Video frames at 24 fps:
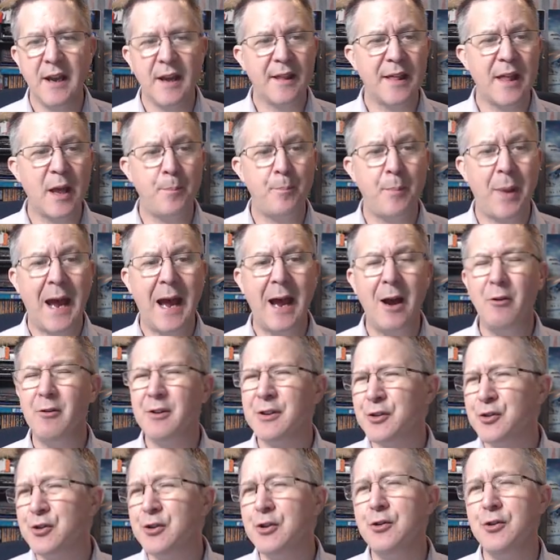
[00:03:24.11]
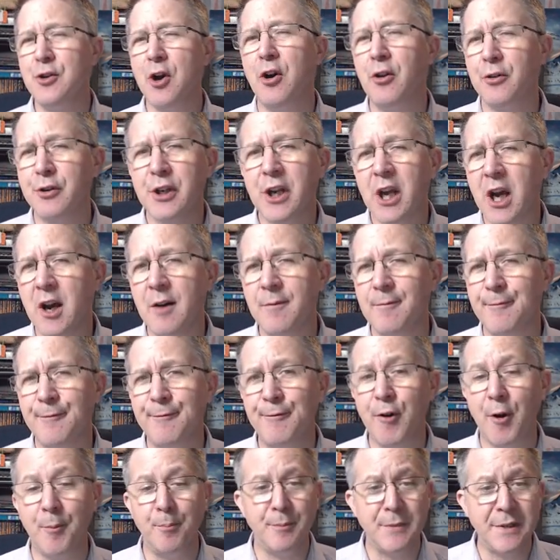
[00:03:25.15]
Their powers do not come
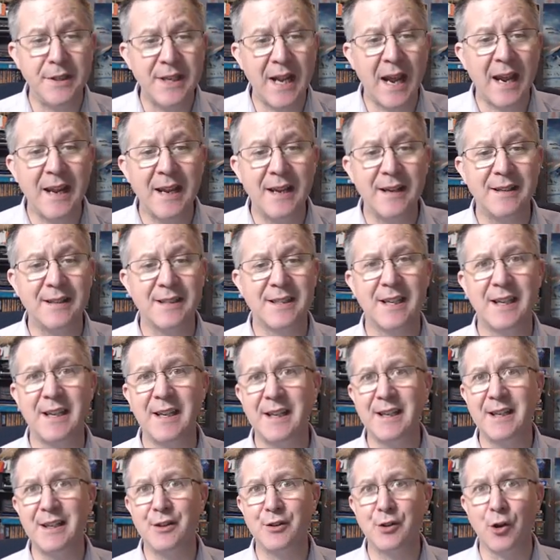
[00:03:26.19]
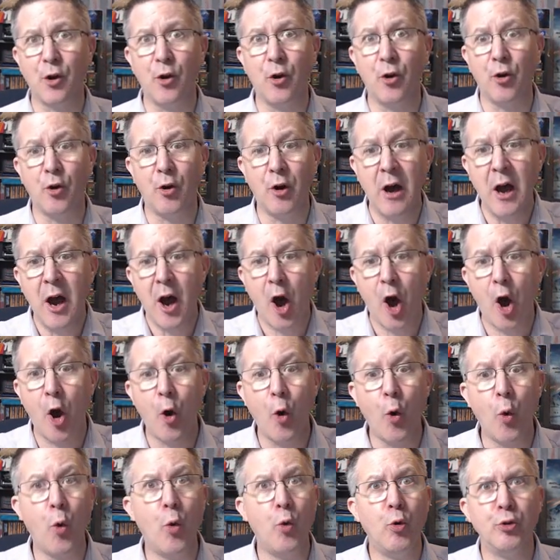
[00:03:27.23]
from deities or
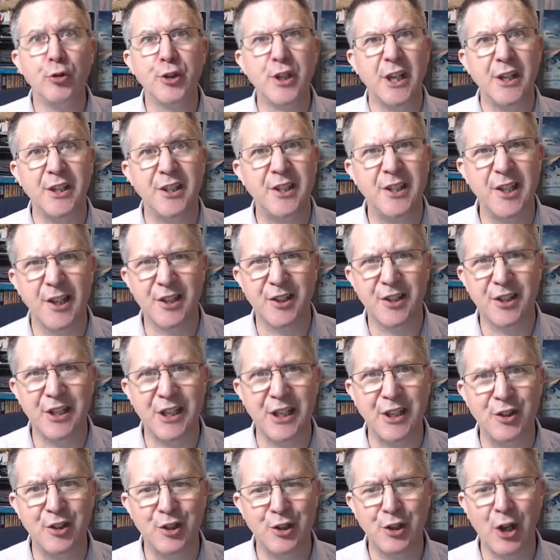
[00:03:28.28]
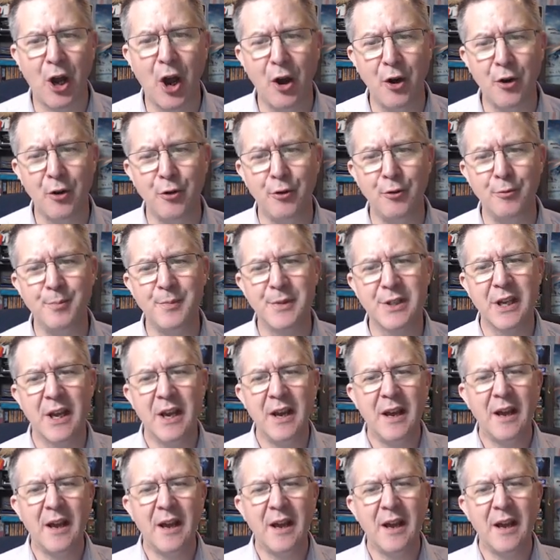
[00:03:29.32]
old dusty tomes.